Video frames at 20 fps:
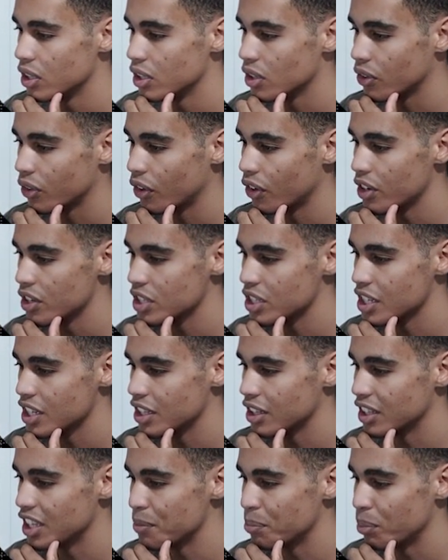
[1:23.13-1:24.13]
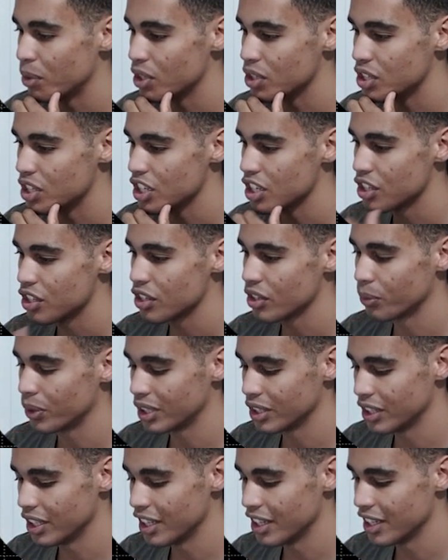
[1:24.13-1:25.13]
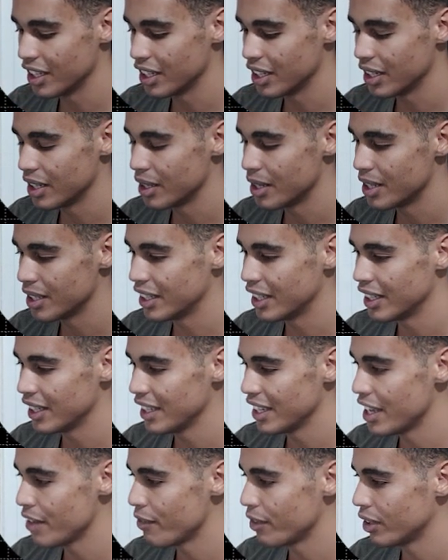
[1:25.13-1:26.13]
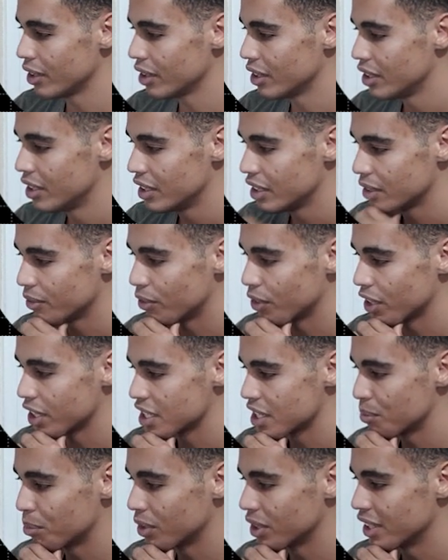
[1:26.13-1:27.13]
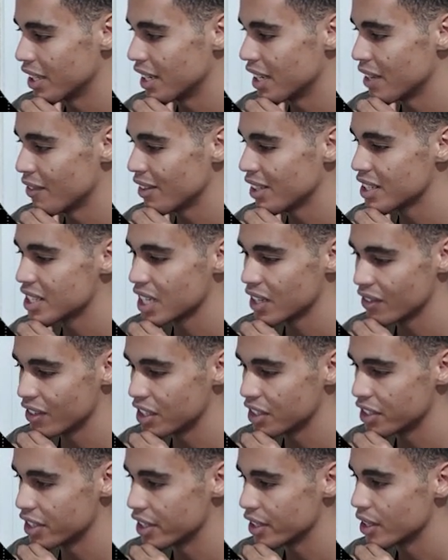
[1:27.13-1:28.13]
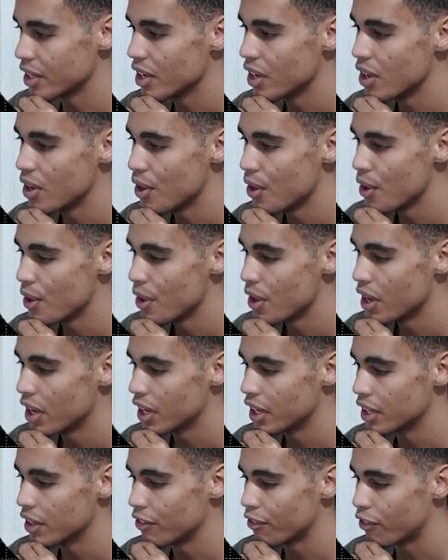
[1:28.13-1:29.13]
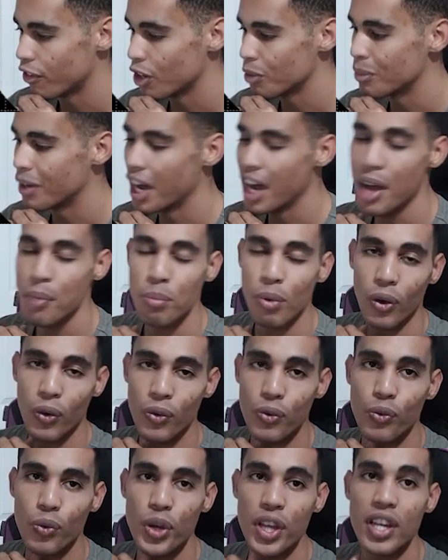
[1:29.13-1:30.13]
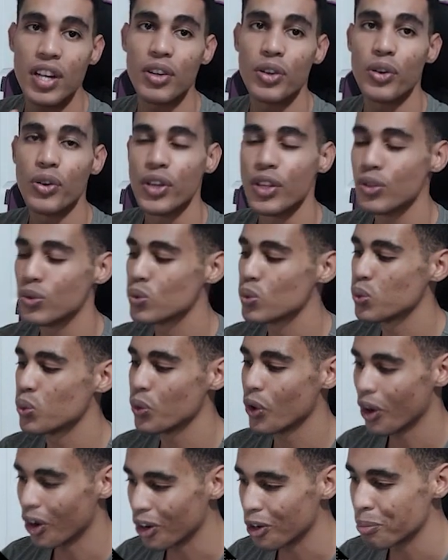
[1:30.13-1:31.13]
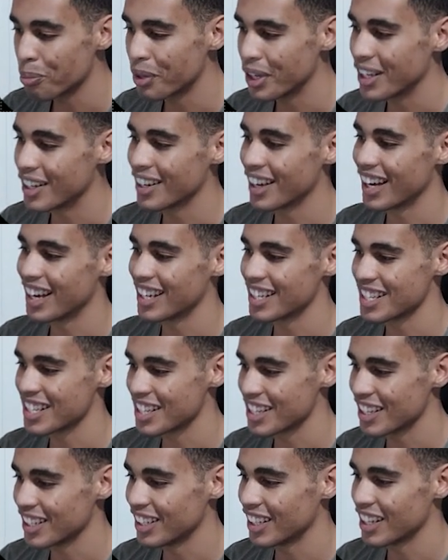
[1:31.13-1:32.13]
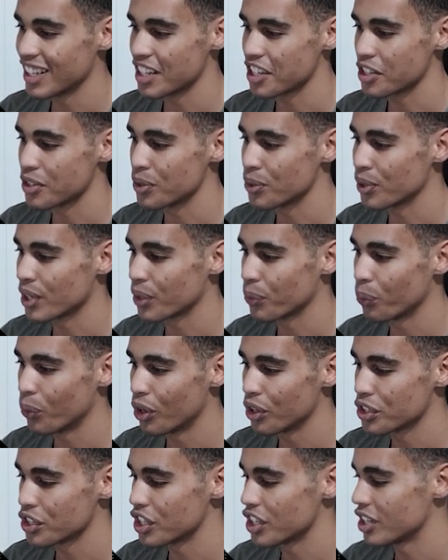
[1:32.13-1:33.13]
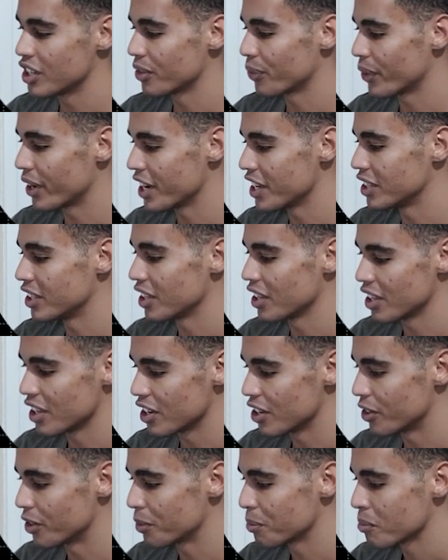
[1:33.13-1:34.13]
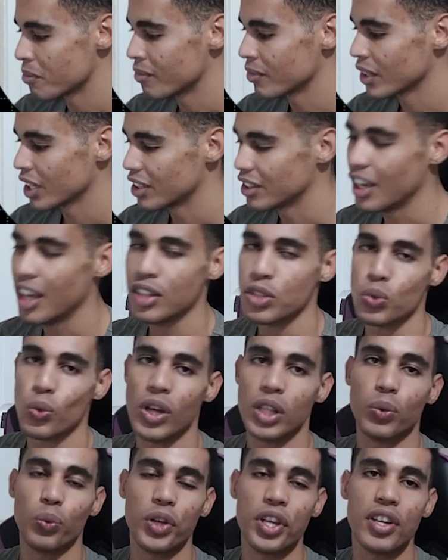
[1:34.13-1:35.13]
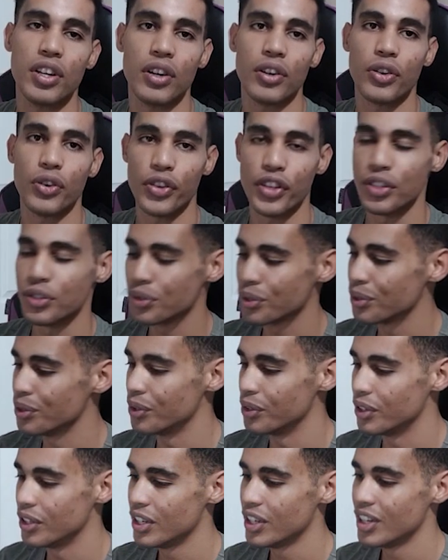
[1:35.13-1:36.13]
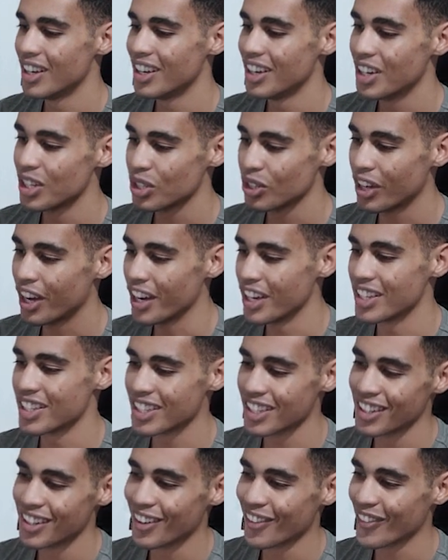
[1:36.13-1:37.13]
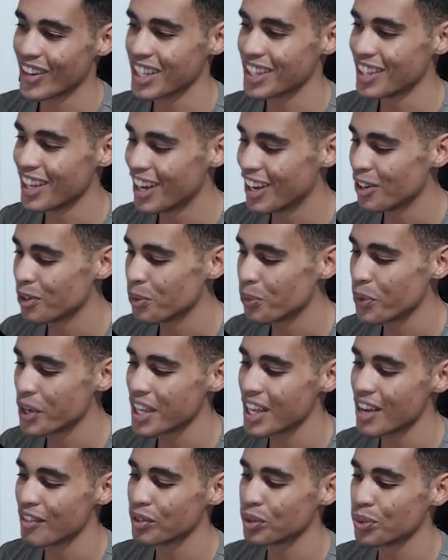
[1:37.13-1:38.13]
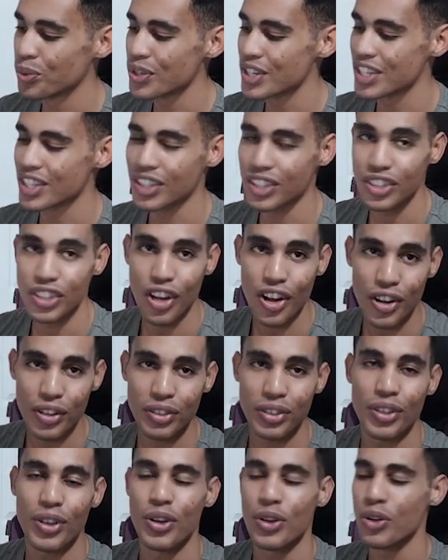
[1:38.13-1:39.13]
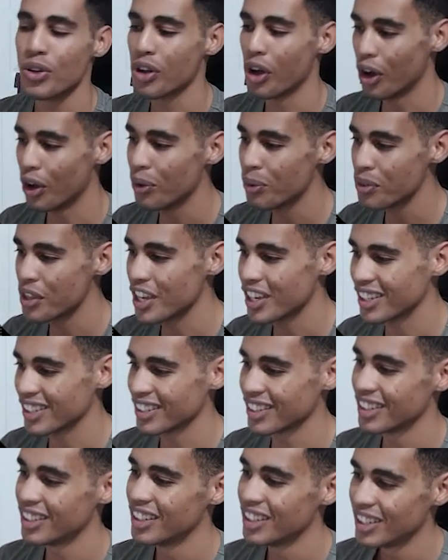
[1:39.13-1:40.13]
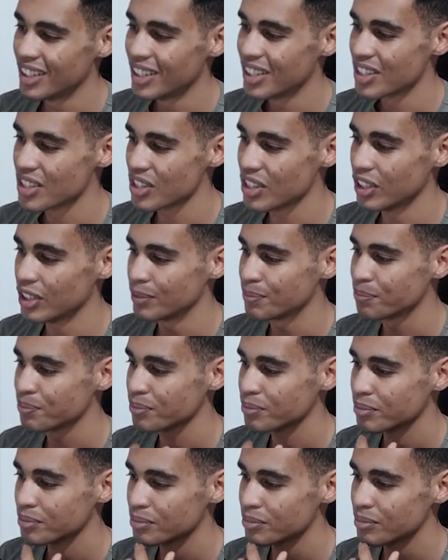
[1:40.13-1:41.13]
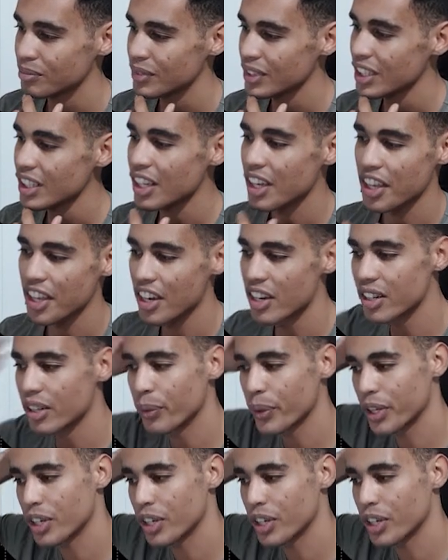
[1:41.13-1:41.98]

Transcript: crossing the position, well, the level, for example, the level 70, from above, we are going to open a sell, as you are watching right here. That's what we are going to do. So guys, right now we have to start coding. So here we